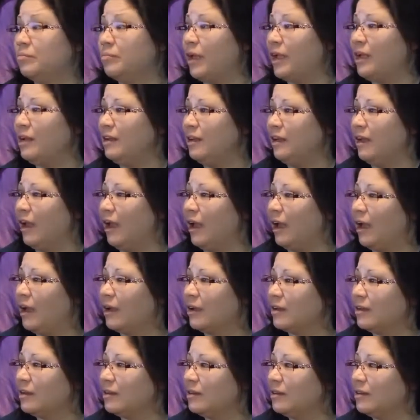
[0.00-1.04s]

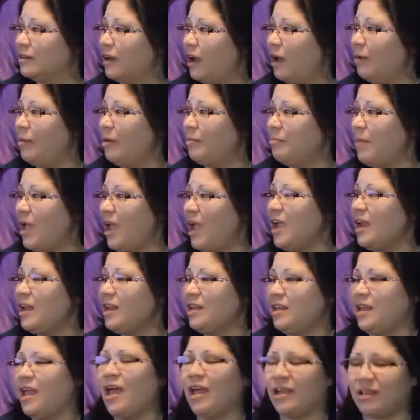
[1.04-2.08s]
Maniac? I'm a
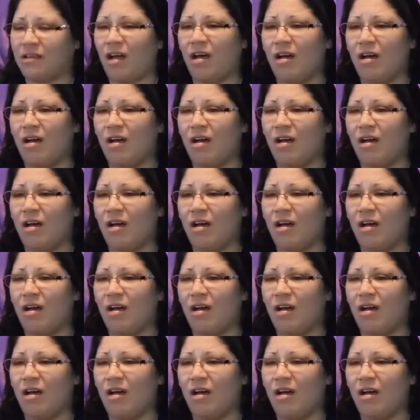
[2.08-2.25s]
maniac